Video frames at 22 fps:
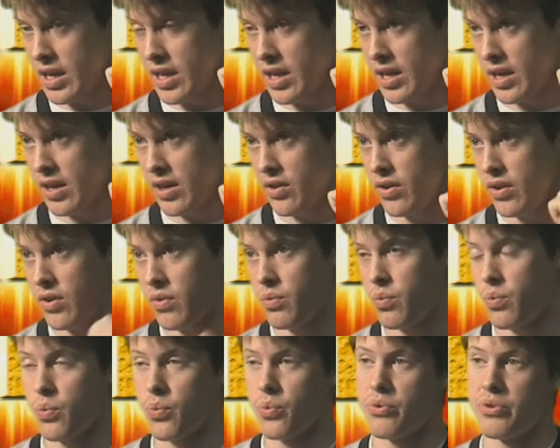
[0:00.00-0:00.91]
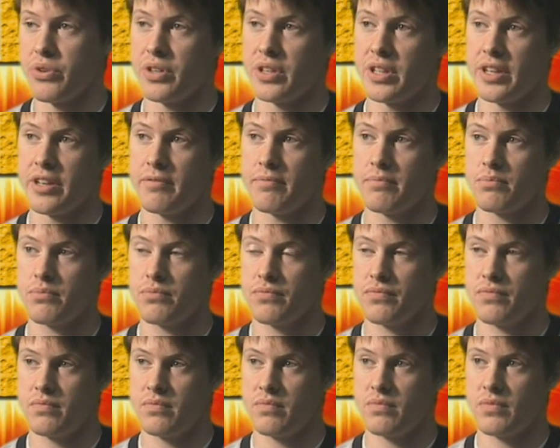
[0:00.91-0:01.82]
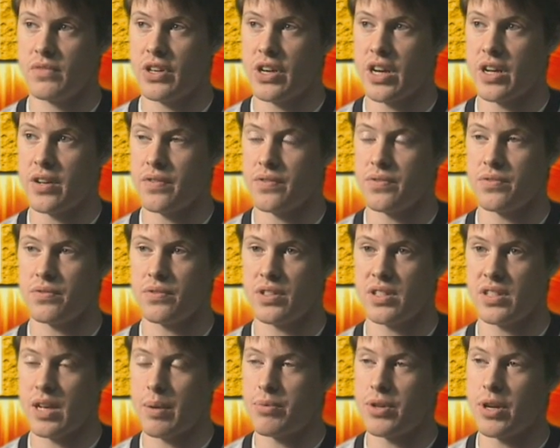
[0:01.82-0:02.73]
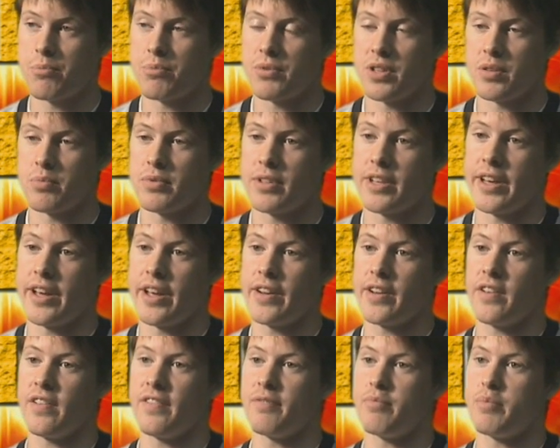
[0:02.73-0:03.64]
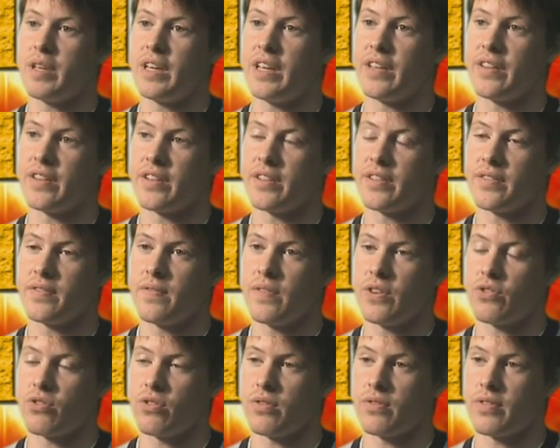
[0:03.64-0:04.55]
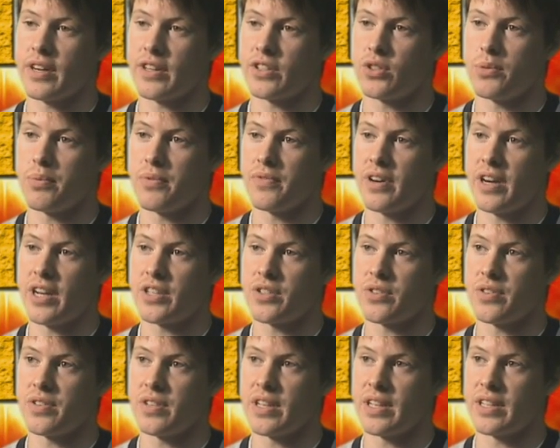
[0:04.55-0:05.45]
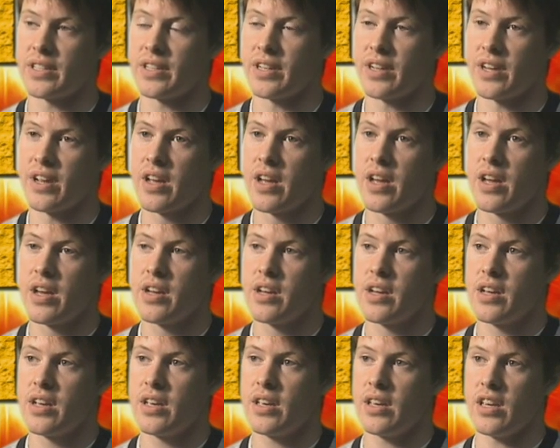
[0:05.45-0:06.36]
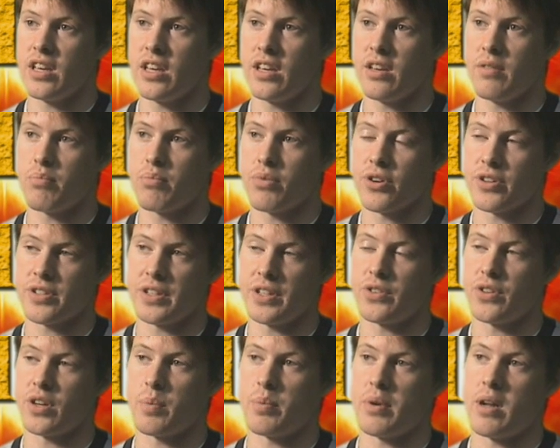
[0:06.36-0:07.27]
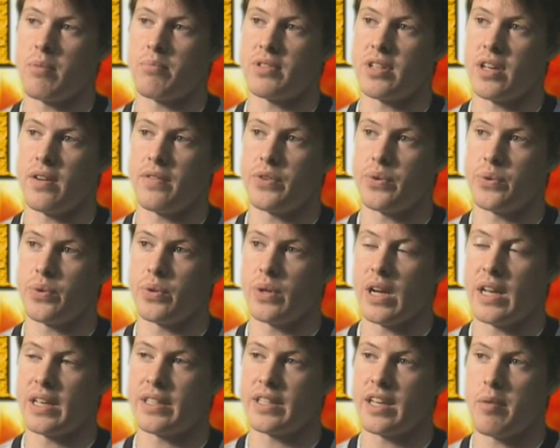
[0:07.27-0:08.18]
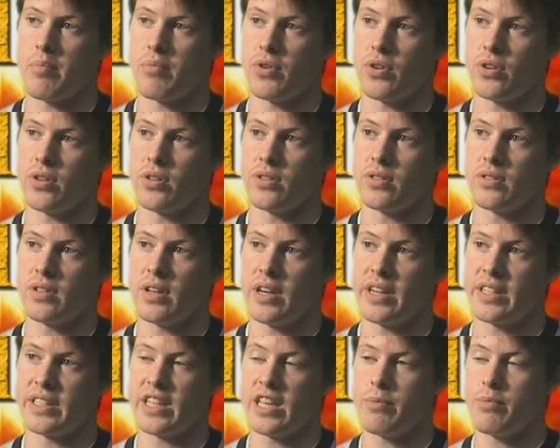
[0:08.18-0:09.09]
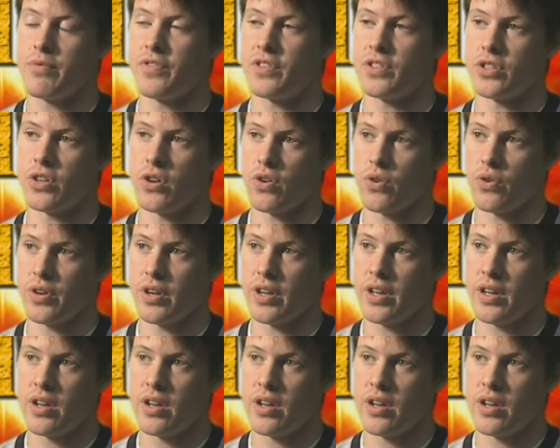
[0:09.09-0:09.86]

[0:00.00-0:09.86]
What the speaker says: He really kind of stepped up to the plate of being the visual effects supervisor in this. And he personally took upon himself to assemble a team of his own